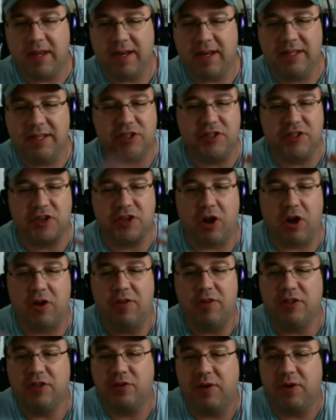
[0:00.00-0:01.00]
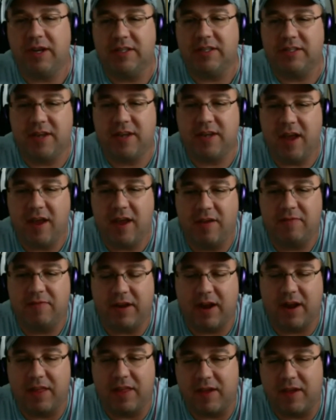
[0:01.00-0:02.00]
it's just all this great stuff, and
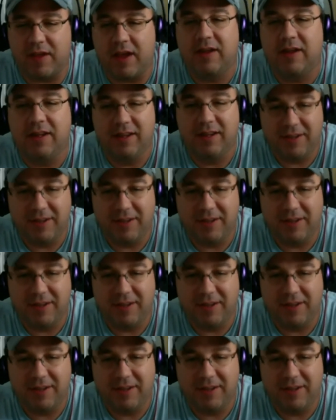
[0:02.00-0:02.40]
I thought